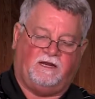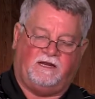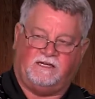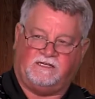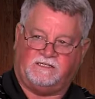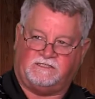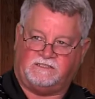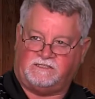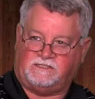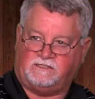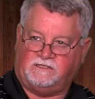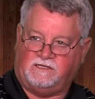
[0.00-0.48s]

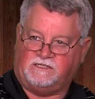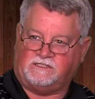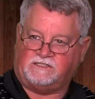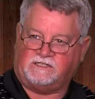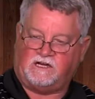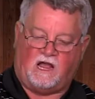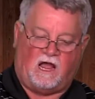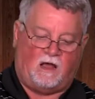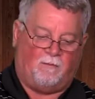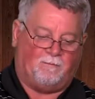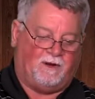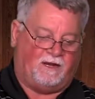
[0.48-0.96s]
is
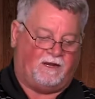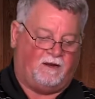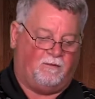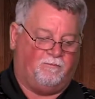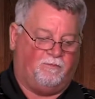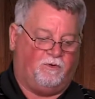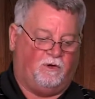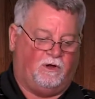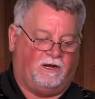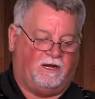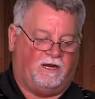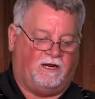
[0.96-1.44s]
copied and
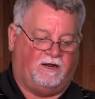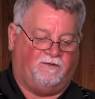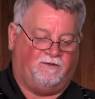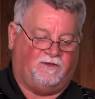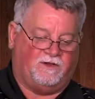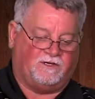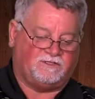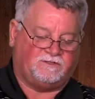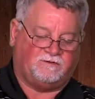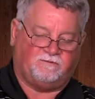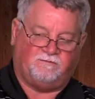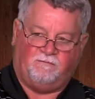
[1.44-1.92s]
put in
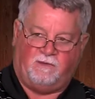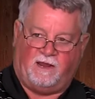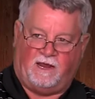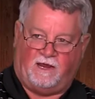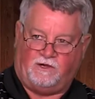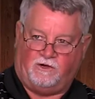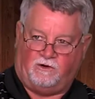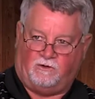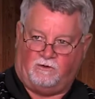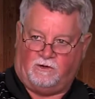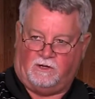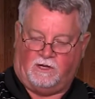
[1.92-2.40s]
this
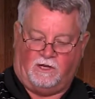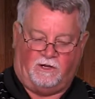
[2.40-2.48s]
manual